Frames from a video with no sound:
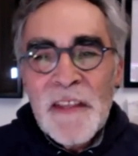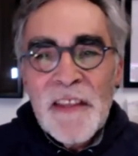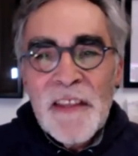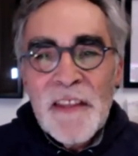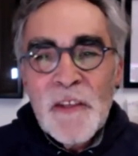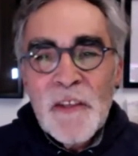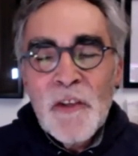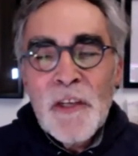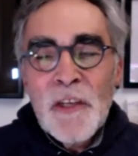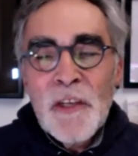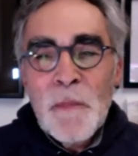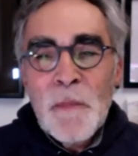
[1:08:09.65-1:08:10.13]

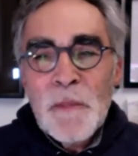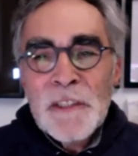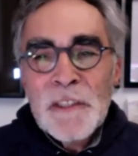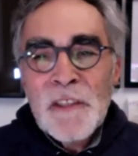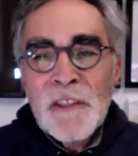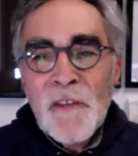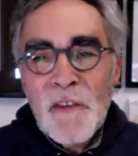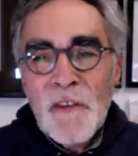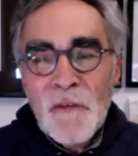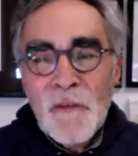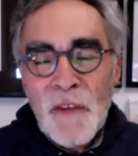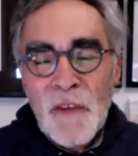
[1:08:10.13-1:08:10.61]
Union
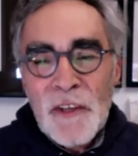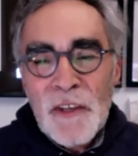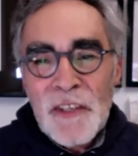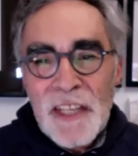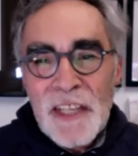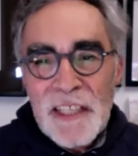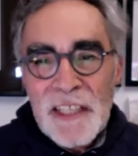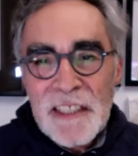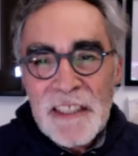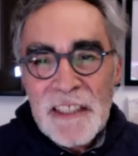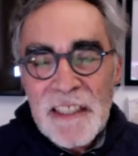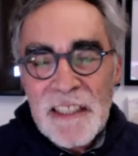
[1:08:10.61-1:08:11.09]
Pacific
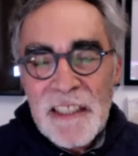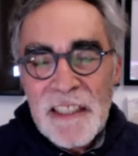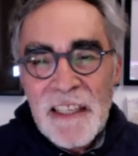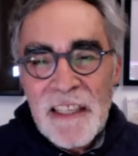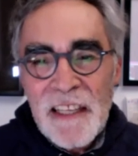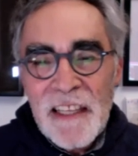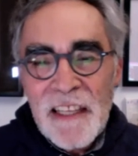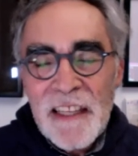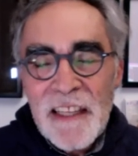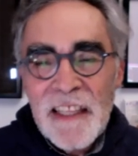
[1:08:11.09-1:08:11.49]
Foundation,